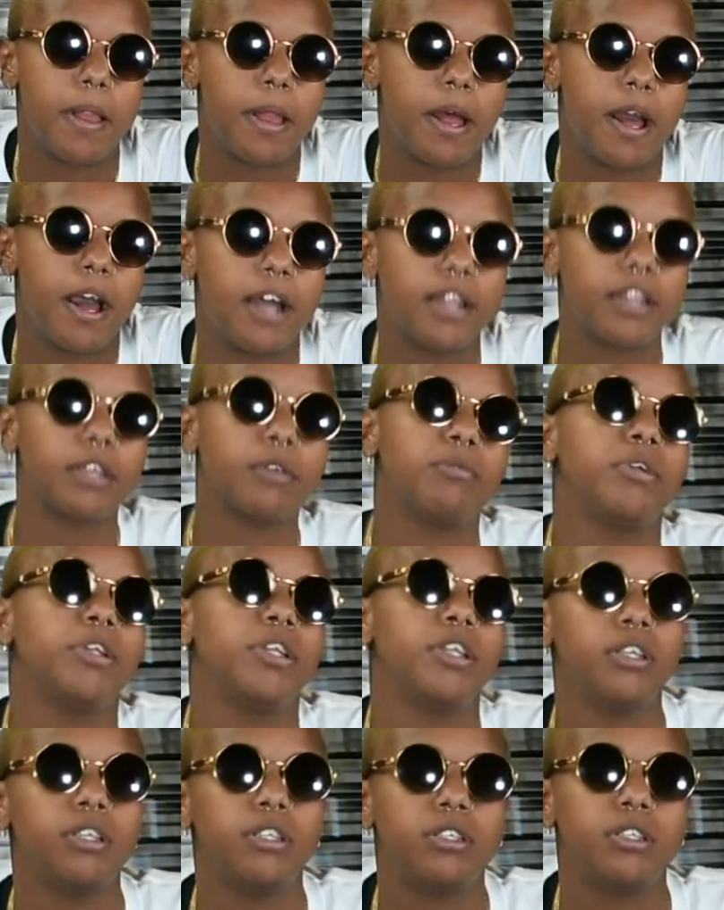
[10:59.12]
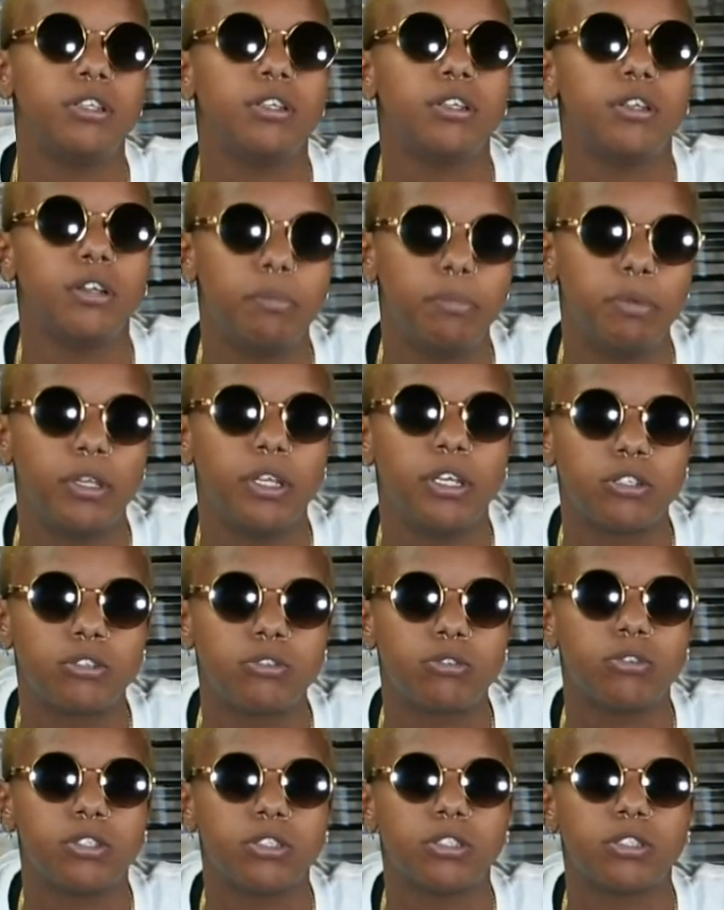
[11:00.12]
I think we need a plan
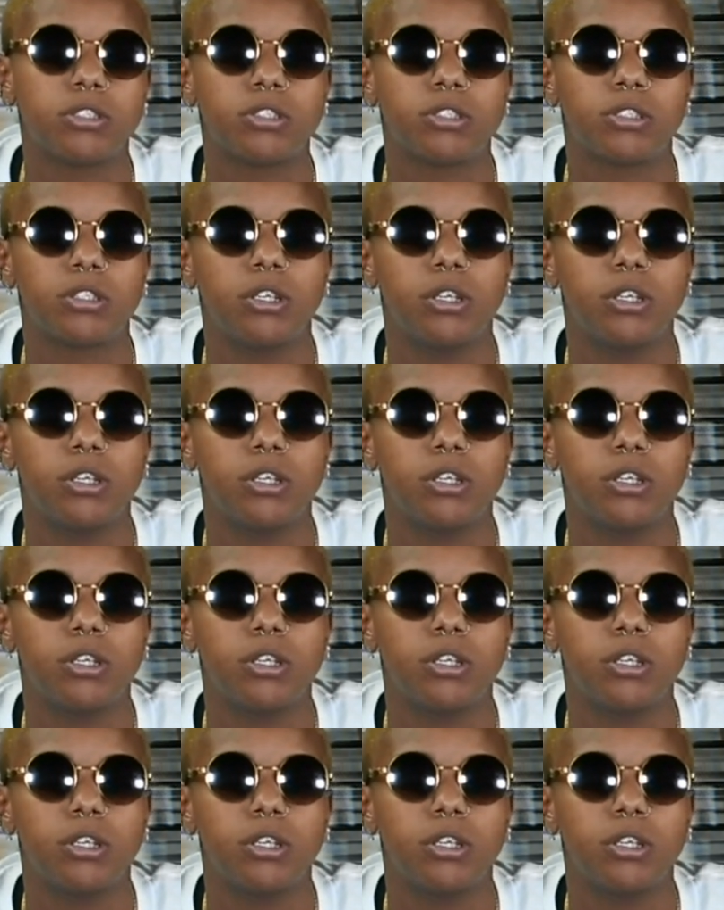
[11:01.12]
towards